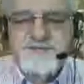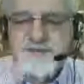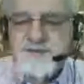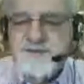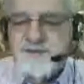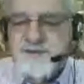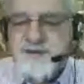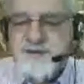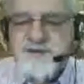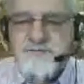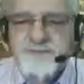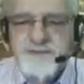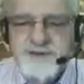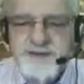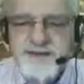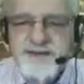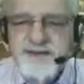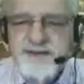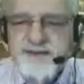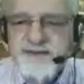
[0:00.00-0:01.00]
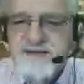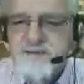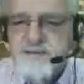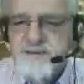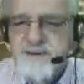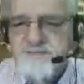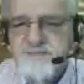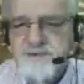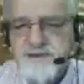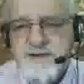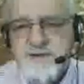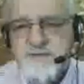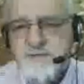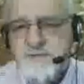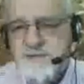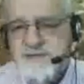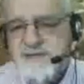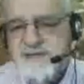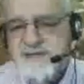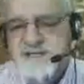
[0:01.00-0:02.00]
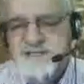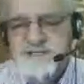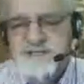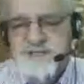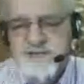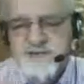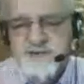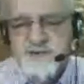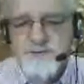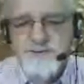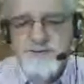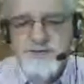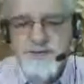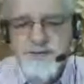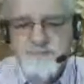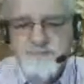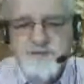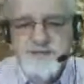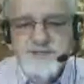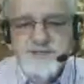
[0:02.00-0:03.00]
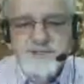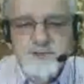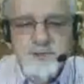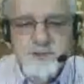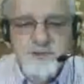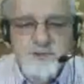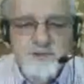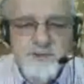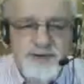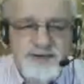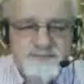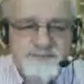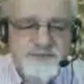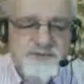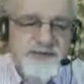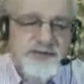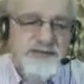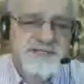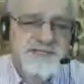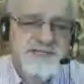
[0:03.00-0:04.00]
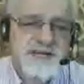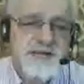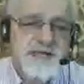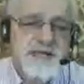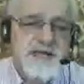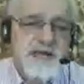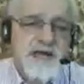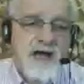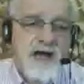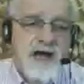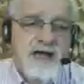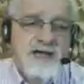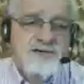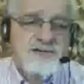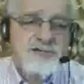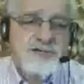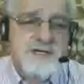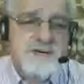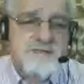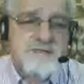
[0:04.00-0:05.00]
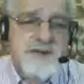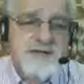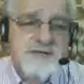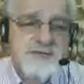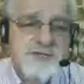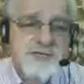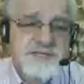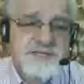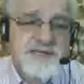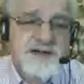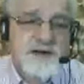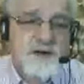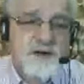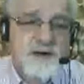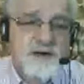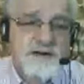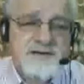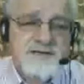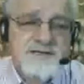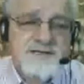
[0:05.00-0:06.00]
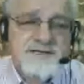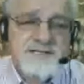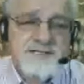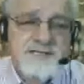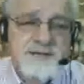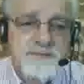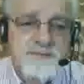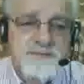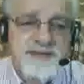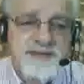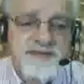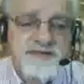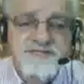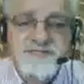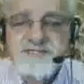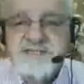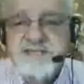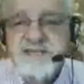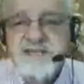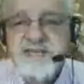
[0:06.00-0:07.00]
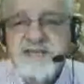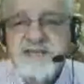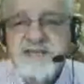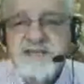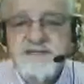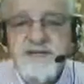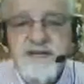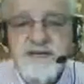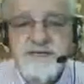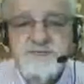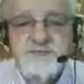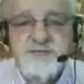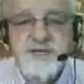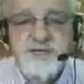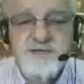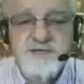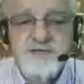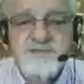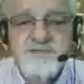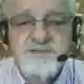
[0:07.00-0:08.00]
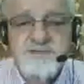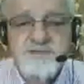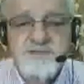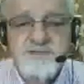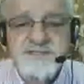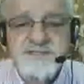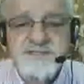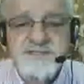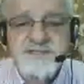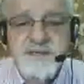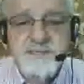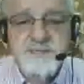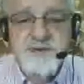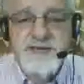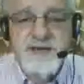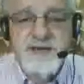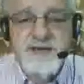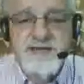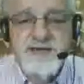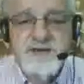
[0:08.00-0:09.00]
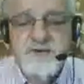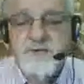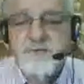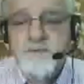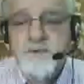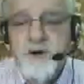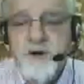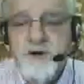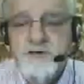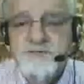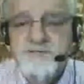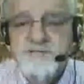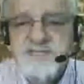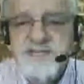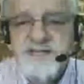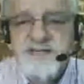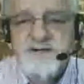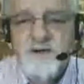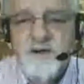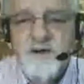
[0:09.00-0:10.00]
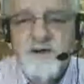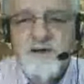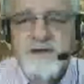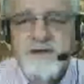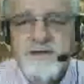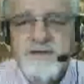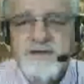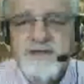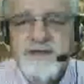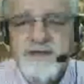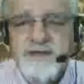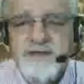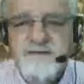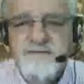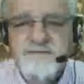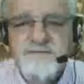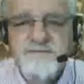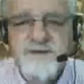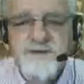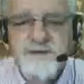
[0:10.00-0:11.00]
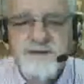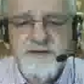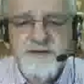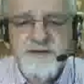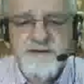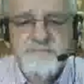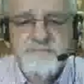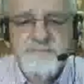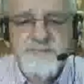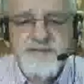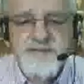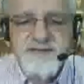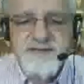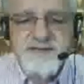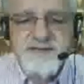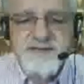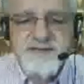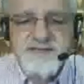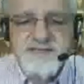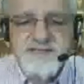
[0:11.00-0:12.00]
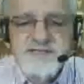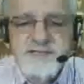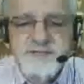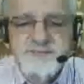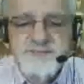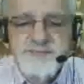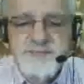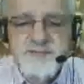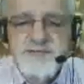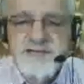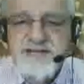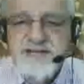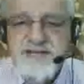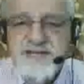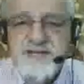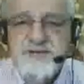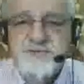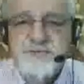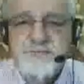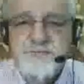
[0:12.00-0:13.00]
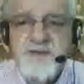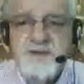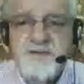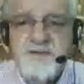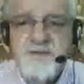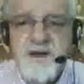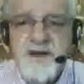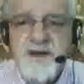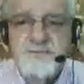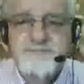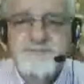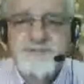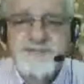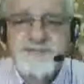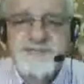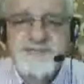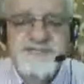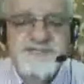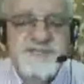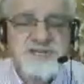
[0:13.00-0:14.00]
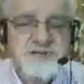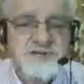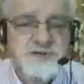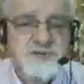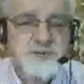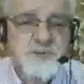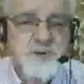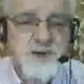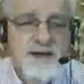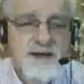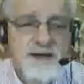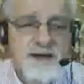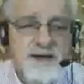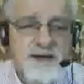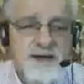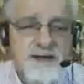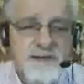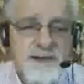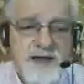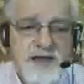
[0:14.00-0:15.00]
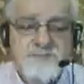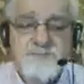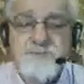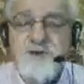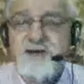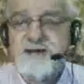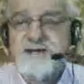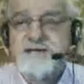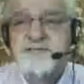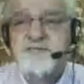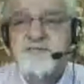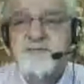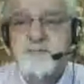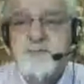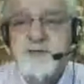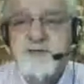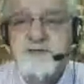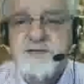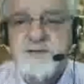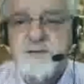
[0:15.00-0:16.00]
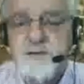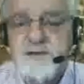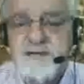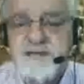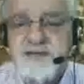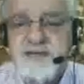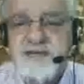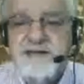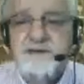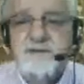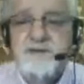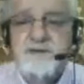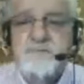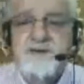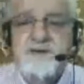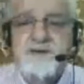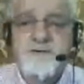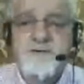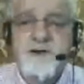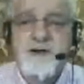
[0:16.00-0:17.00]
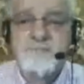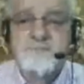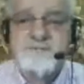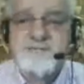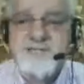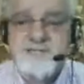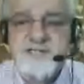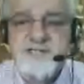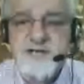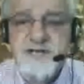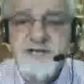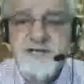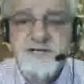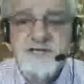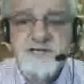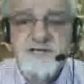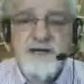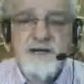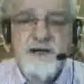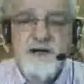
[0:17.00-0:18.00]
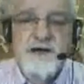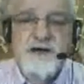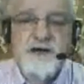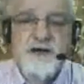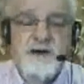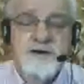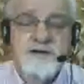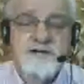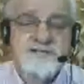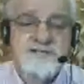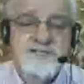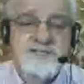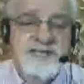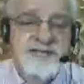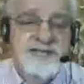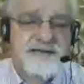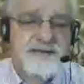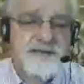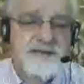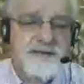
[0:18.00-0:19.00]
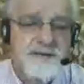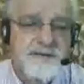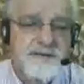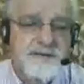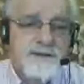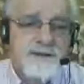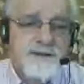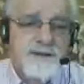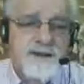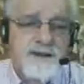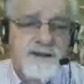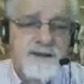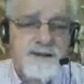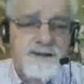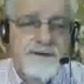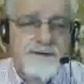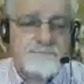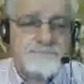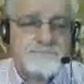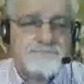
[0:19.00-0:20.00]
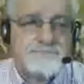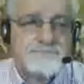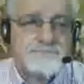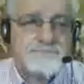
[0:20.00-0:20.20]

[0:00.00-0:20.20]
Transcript: you do it every day or every couple days, you know the updates go quite fast. I should mention that all of these commands, C, uh, tar, CPIO, rsync all have um, some sort of incremental options too. Uh, I'm not as familiar with the incremental options on rsync. Um,